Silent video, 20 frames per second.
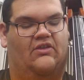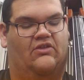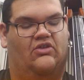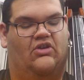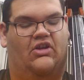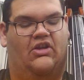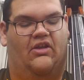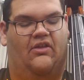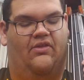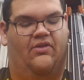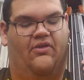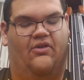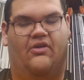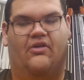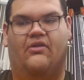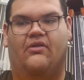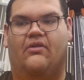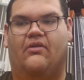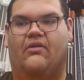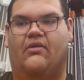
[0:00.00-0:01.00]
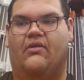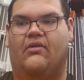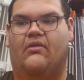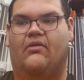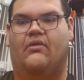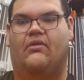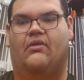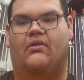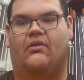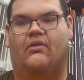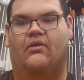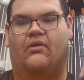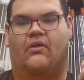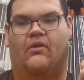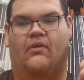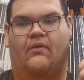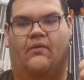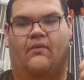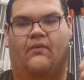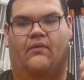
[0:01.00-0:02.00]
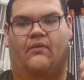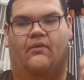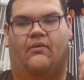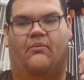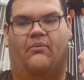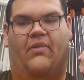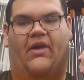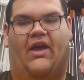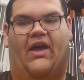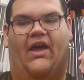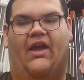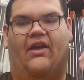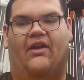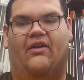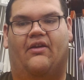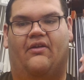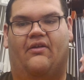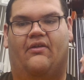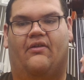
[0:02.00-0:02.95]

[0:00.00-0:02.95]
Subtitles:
starting in third, back,